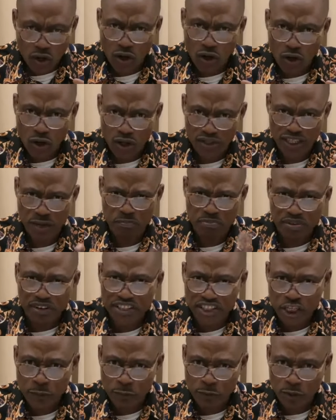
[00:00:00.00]
or the
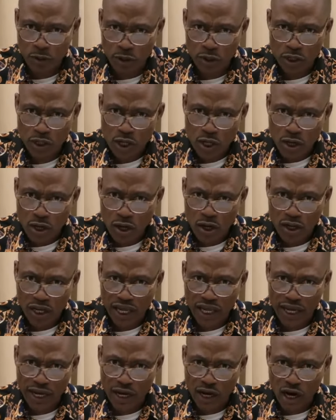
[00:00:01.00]
principle,
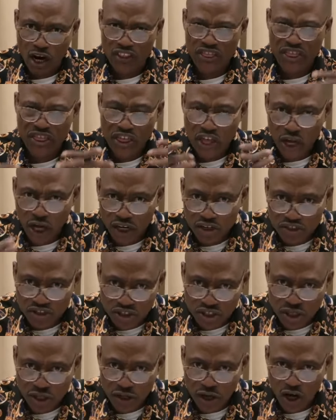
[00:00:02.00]
okay, or
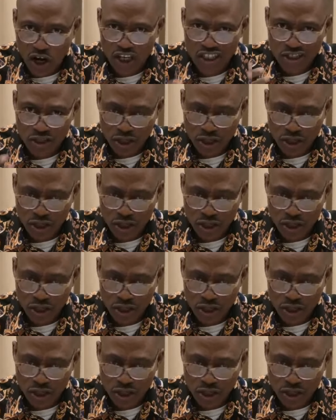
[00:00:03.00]
theology, or